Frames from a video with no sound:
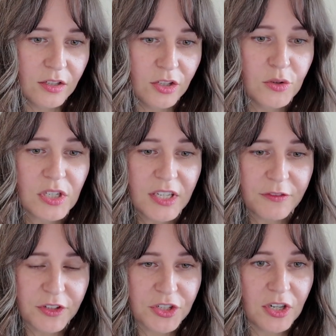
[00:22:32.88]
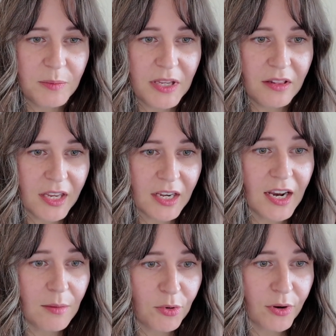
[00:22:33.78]
Usually if there's going to be like an
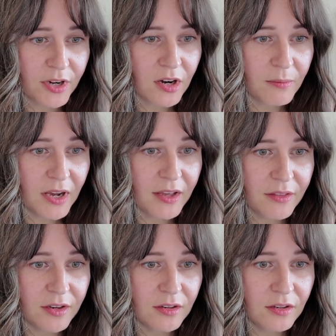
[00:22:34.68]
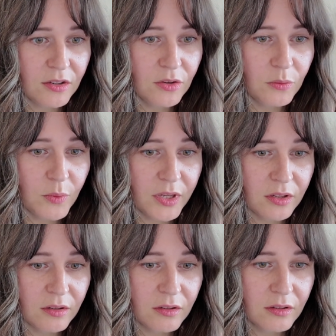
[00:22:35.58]
airport nearby, then you
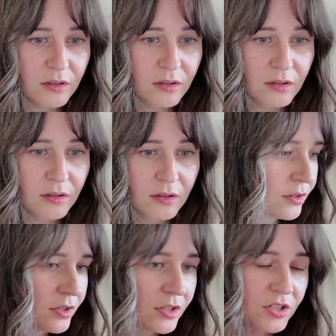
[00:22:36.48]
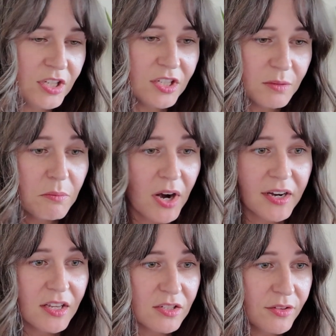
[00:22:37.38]
will see some
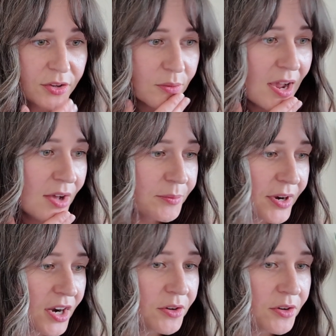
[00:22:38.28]
markings on the ground, but I